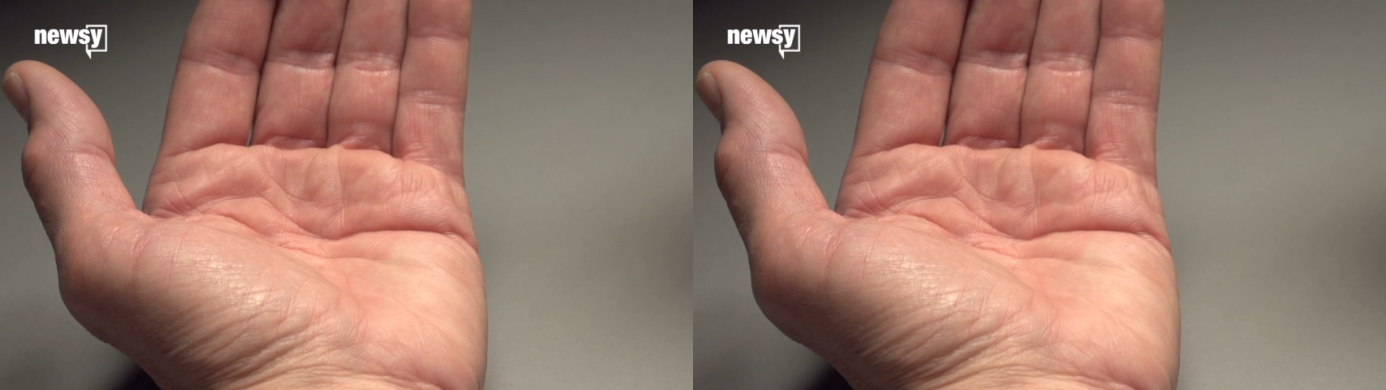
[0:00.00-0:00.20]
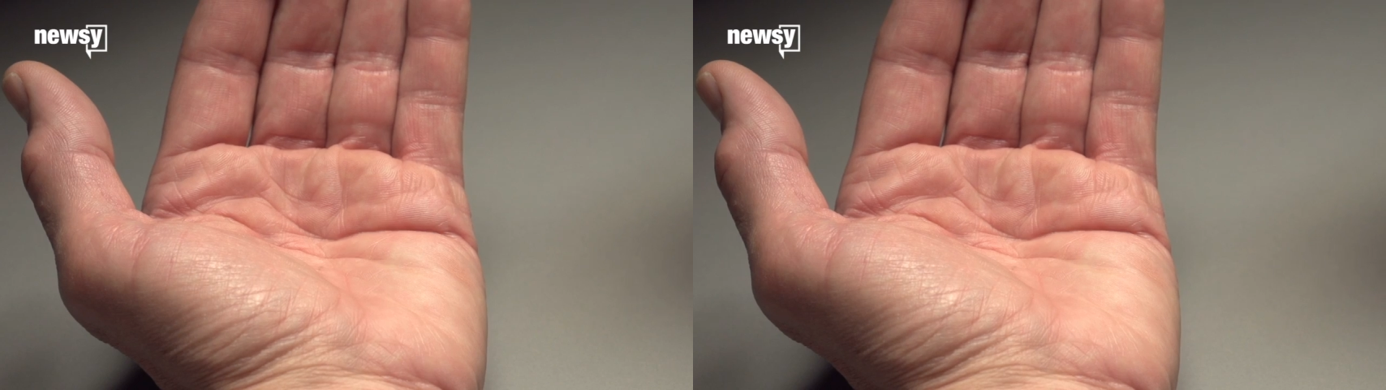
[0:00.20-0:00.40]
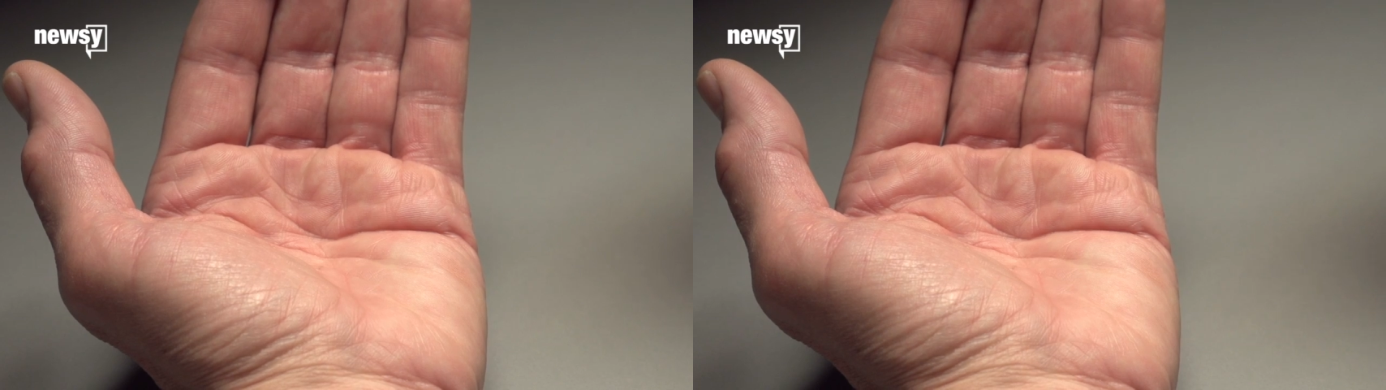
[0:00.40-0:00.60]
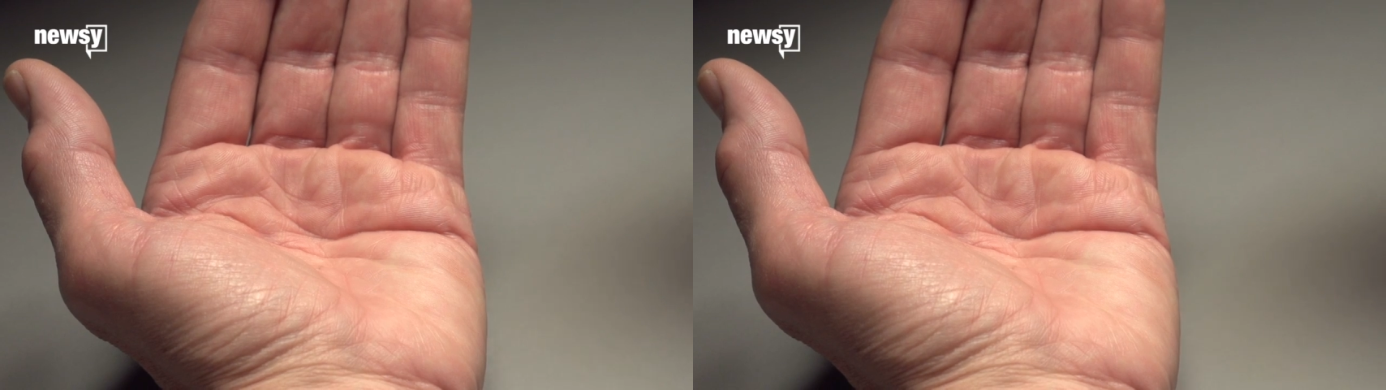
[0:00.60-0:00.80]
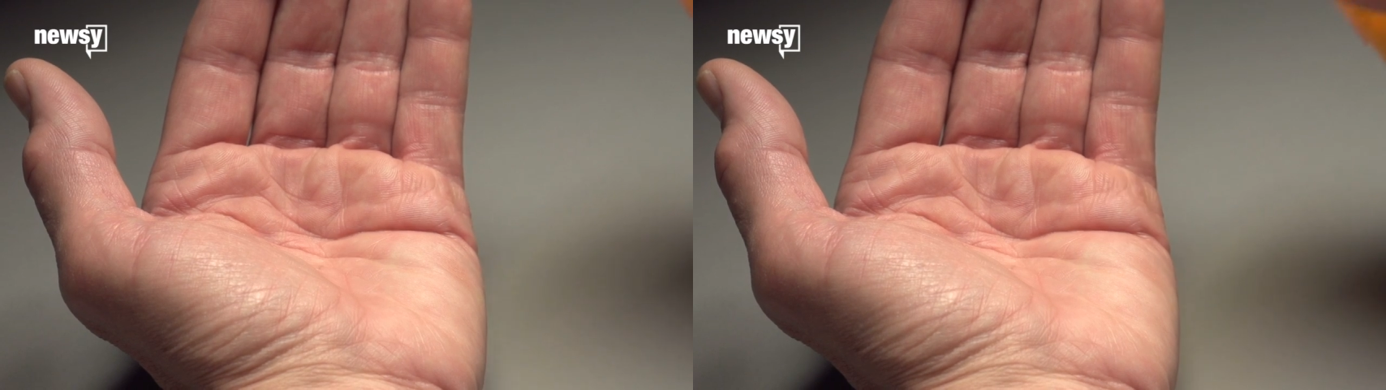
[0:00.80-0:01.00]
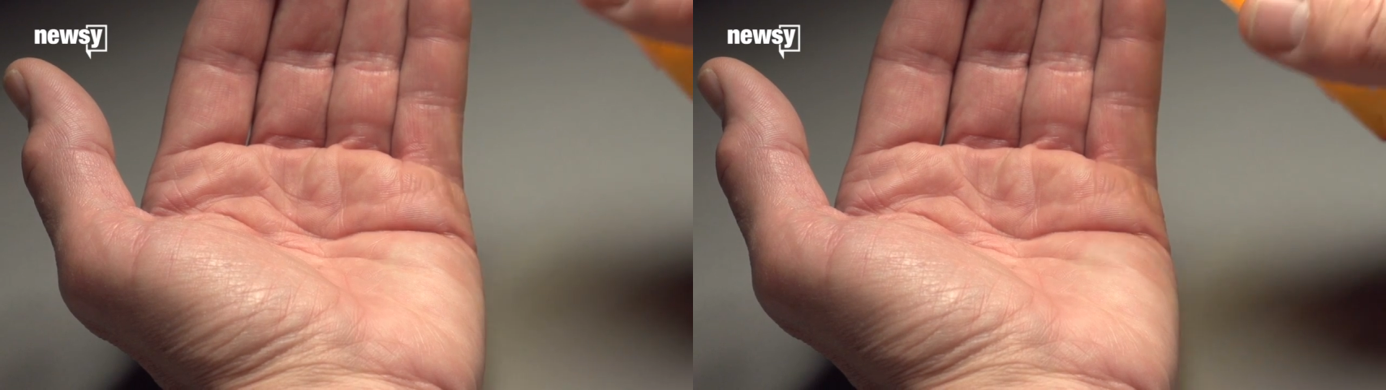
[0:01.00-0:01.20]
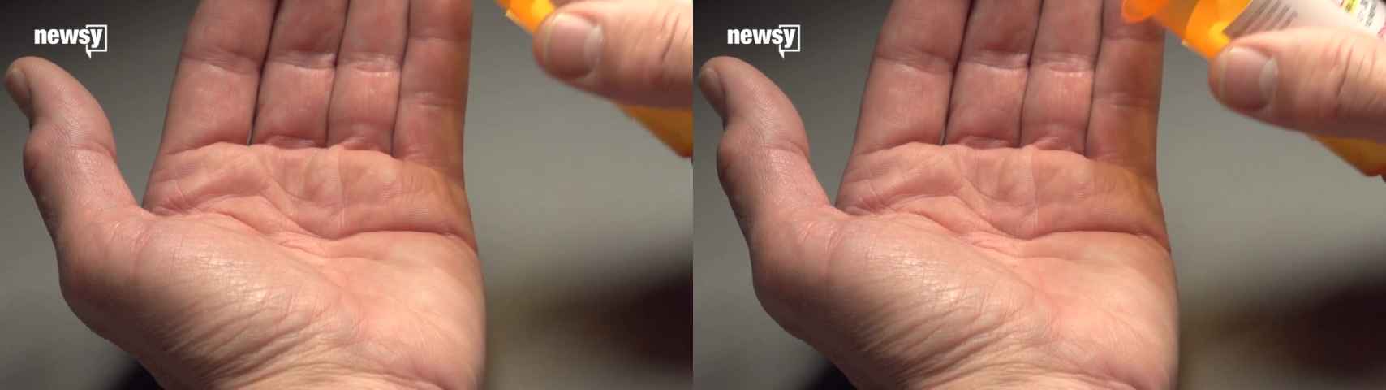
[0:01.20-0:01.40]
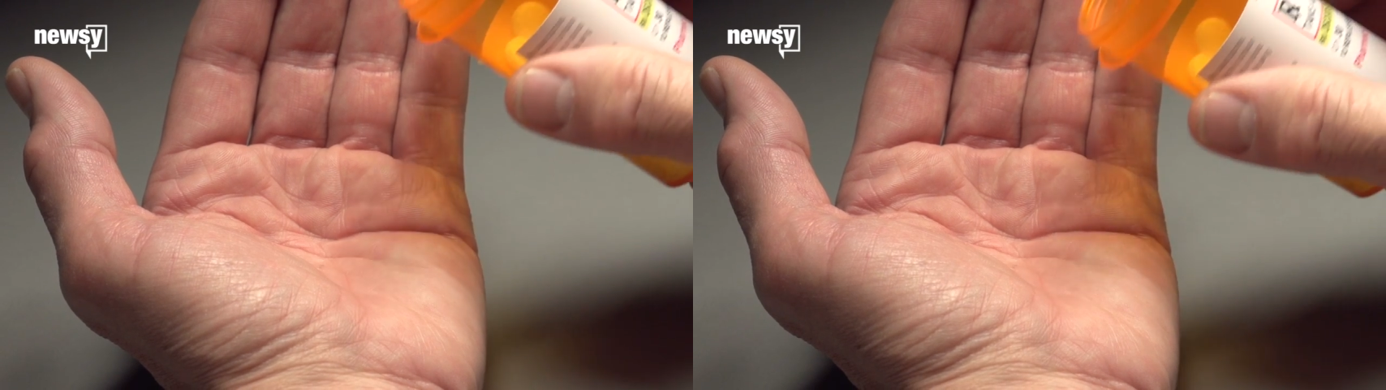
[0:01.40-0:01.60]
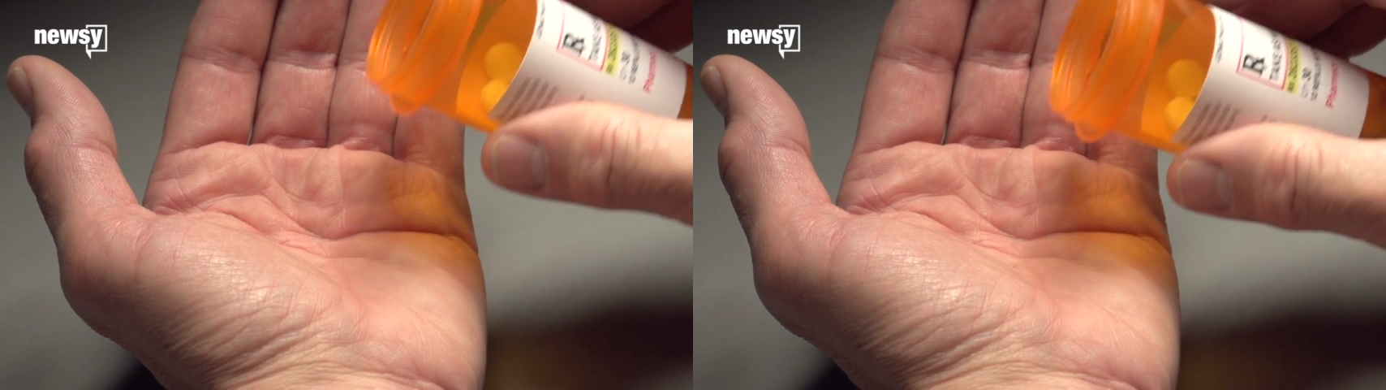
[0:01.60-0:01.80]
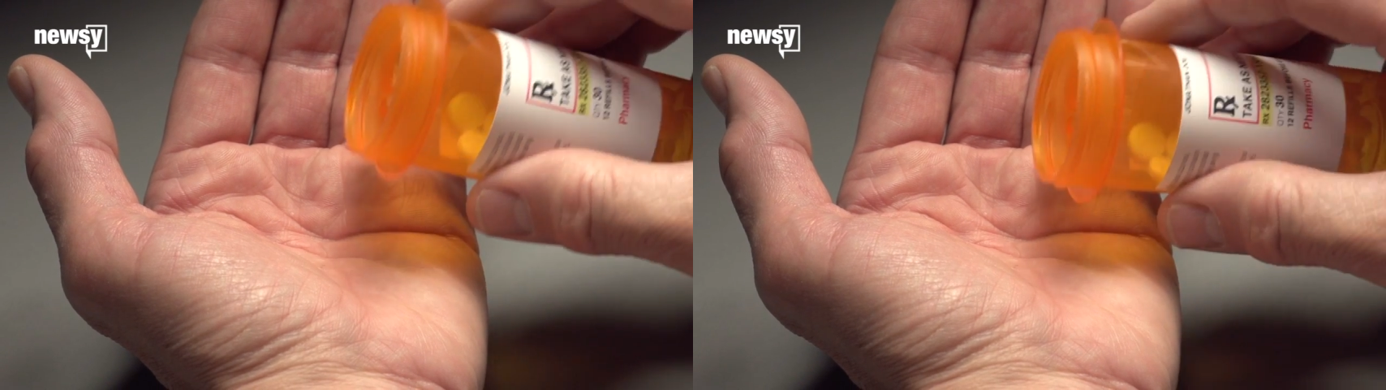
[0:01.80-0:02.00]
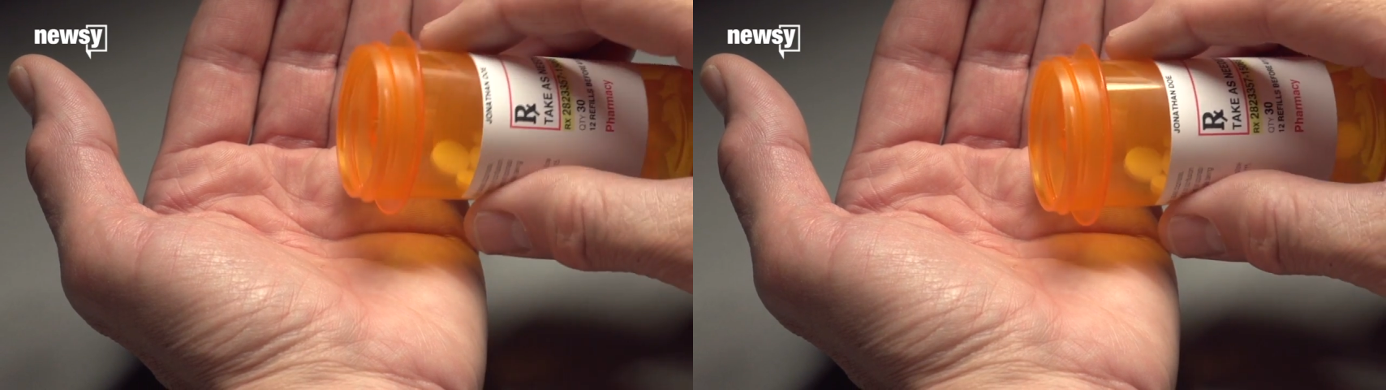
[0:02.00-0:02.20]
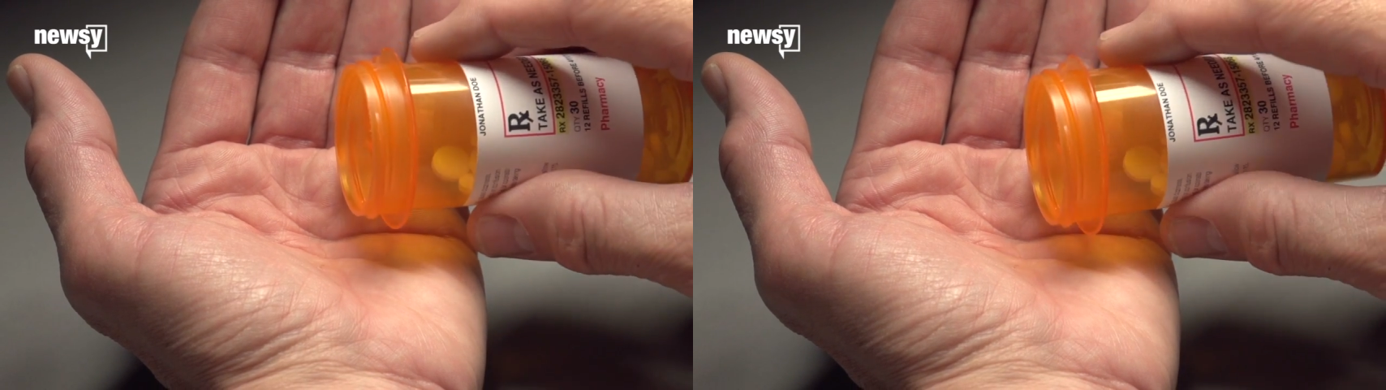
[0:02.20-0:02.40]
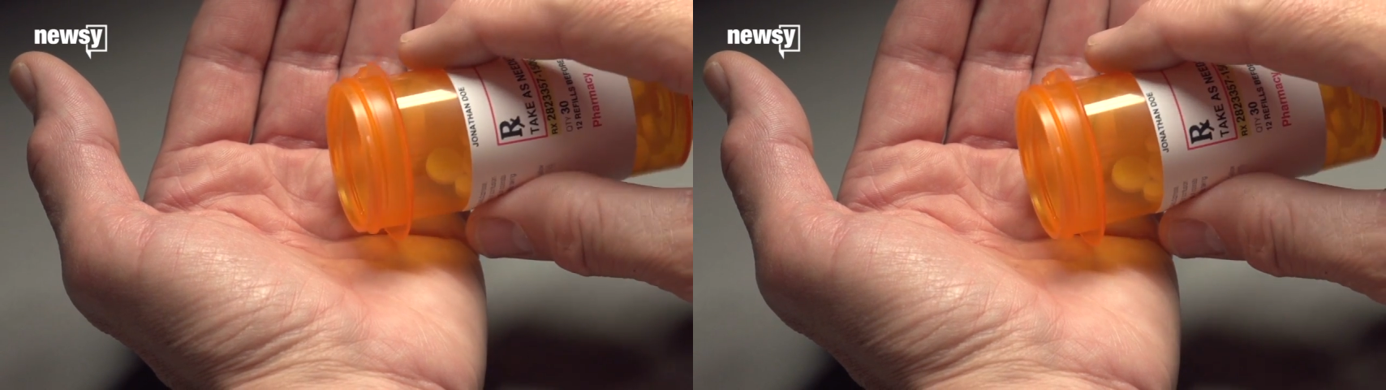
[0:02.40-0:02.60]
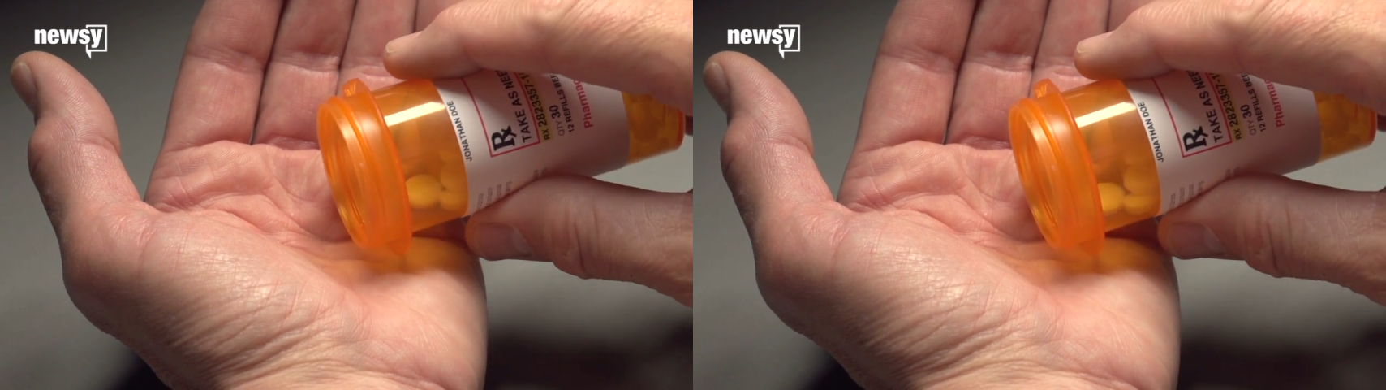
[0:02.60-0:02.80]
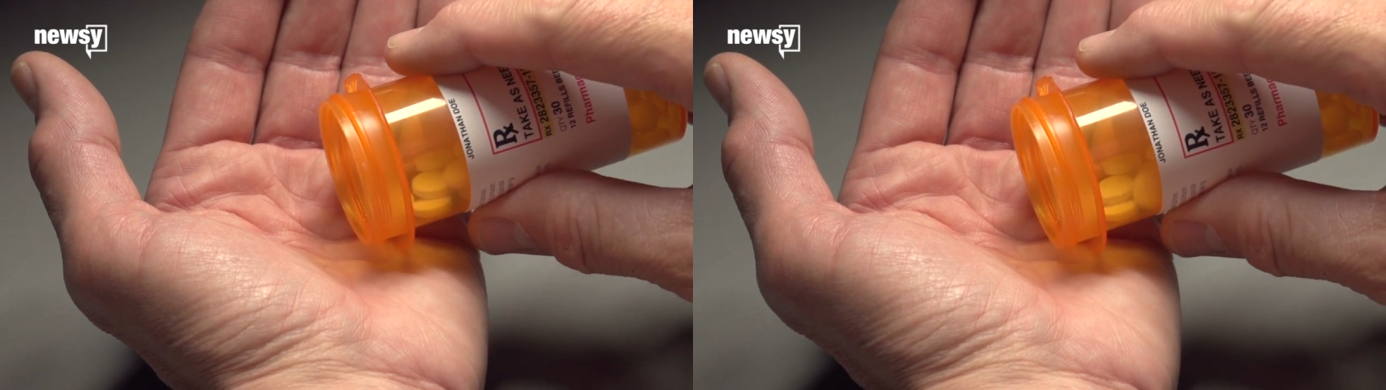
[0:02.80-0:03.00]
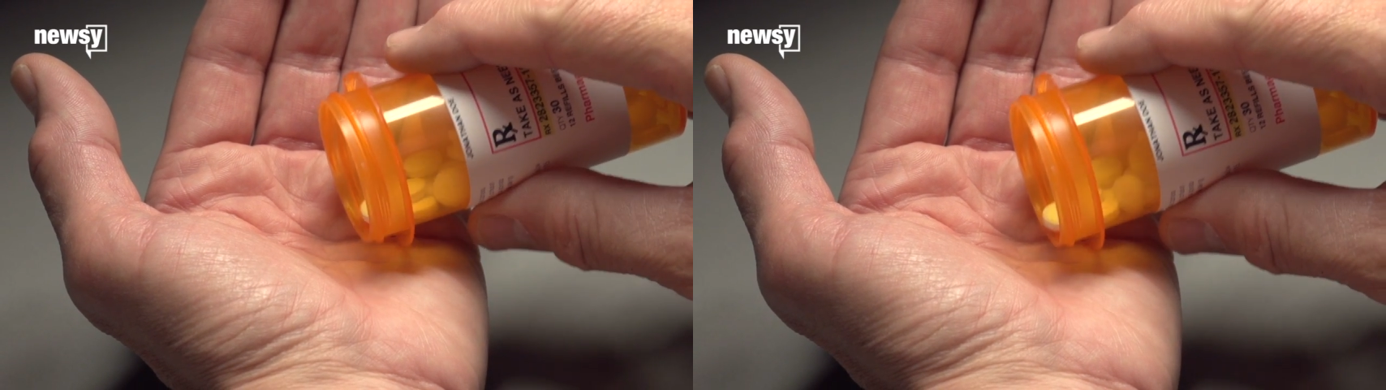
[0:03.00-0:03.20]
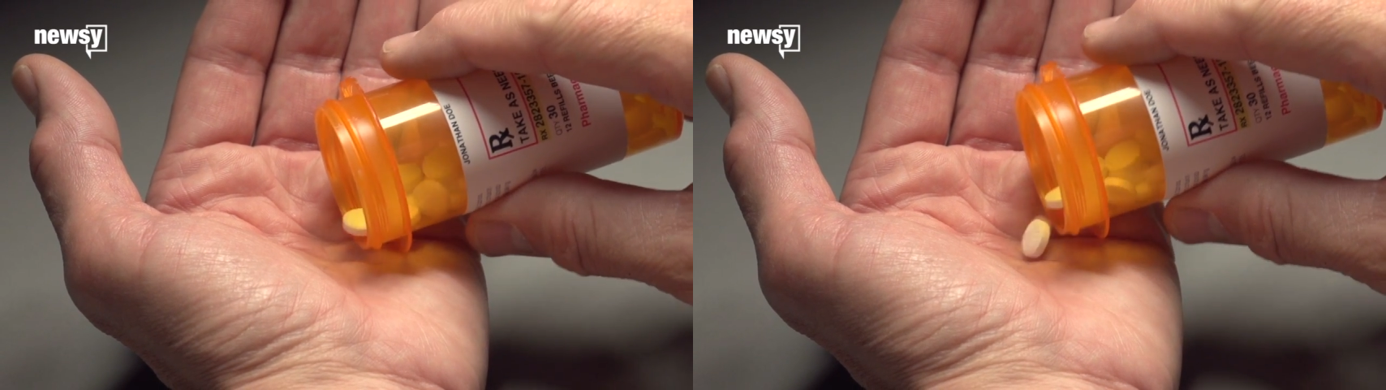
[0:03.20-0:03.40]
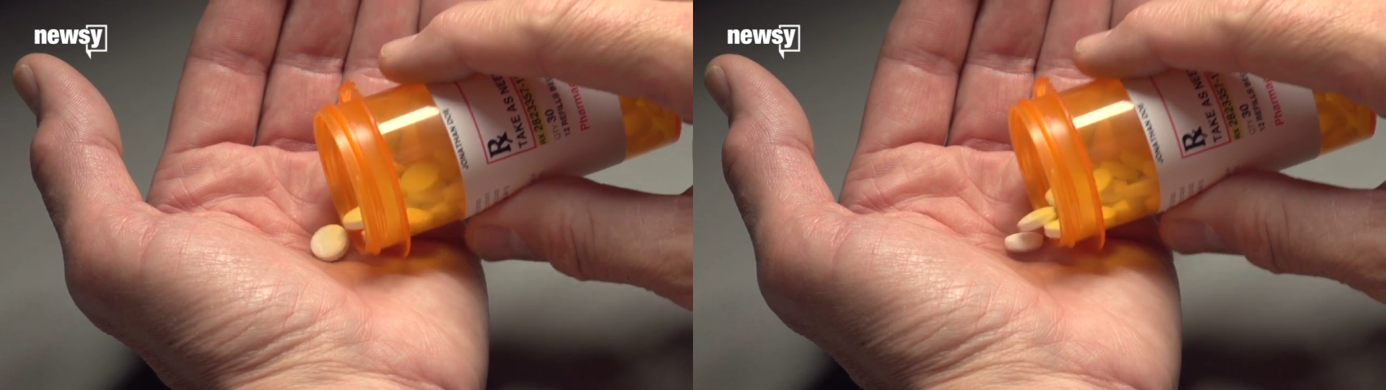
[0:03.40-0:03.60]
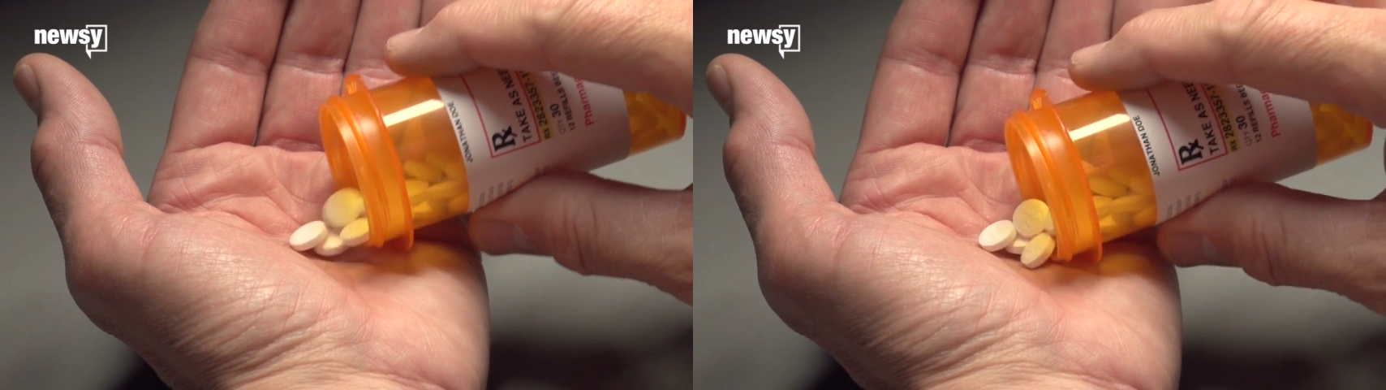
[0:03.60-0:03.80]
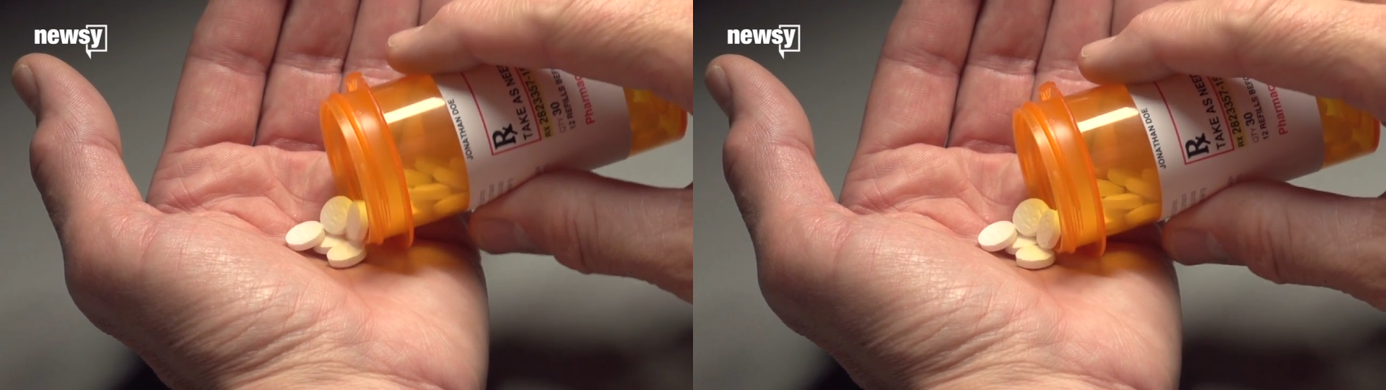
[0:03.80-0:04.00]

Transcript: No face is visible, so there are no lips to read.